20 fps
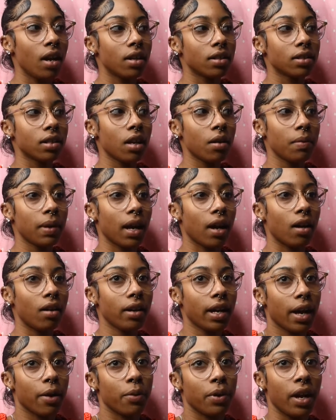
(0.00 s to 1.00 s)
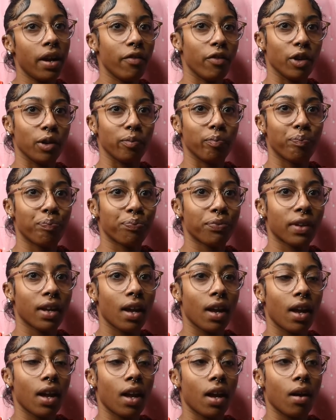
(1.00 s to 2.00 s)
So I'm like, okay, whatever.
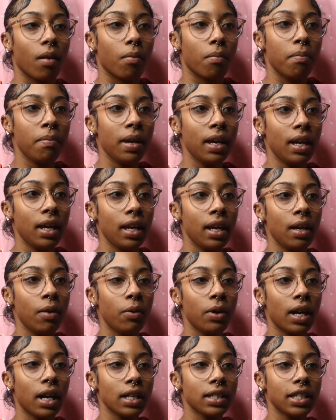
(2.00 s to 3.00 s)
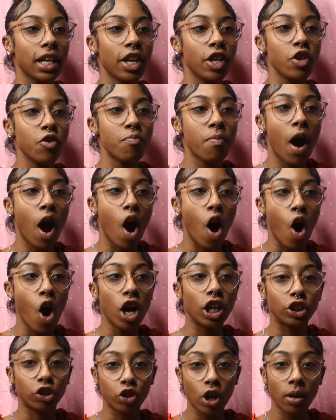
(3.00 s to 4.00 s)
Man, when I tell you my
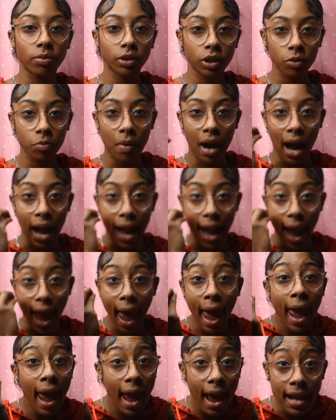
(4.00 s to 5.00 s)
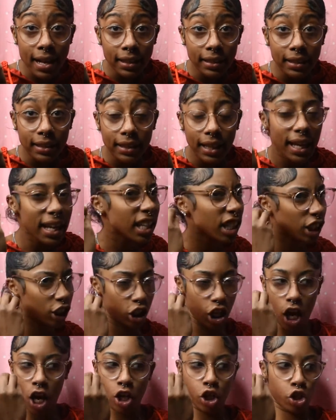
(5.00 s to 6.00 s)
heart dropped to my ass,
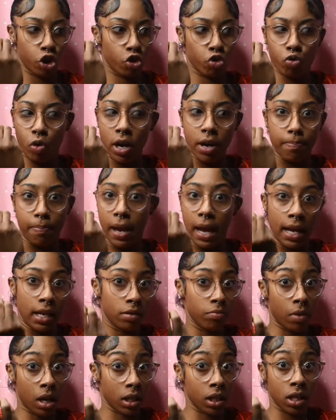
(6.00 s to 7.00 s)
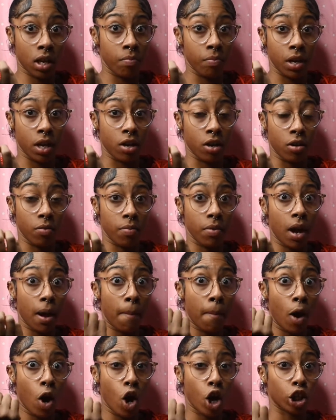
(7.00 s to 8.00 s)
it straight past my stomach up.
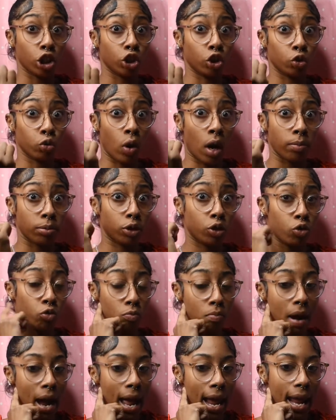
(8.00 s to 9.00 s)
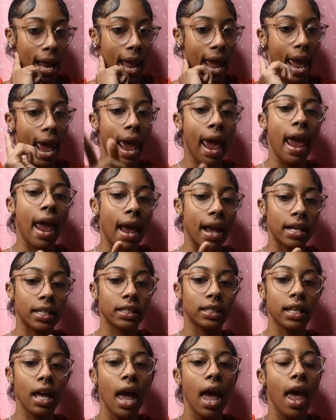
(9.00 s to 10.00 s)
My heart dropped to my
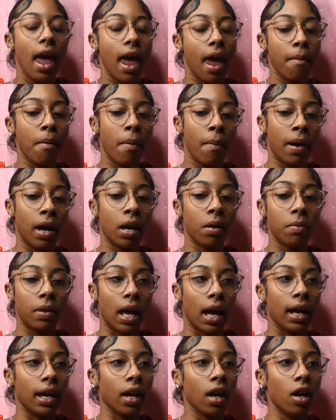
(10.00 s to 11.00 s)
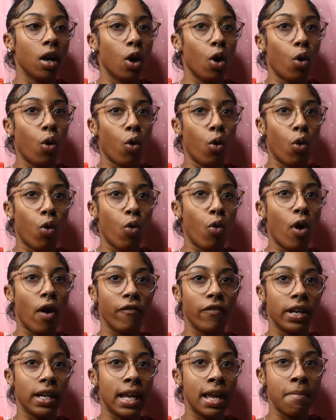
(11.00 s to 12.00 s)
ass. And my mom, I'm like, oh, I'm
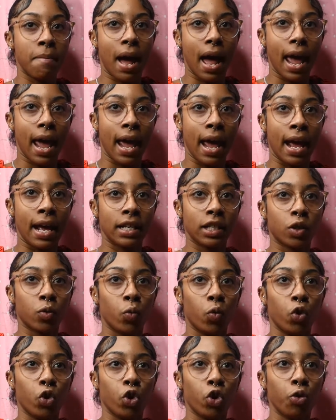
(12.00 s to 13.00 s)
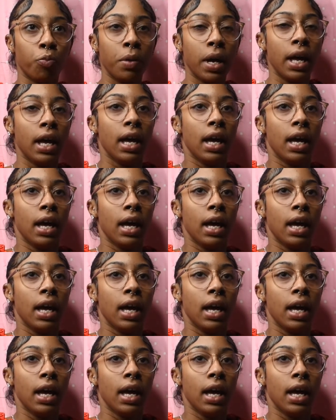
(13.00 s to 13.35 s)
finna get my ass whooped.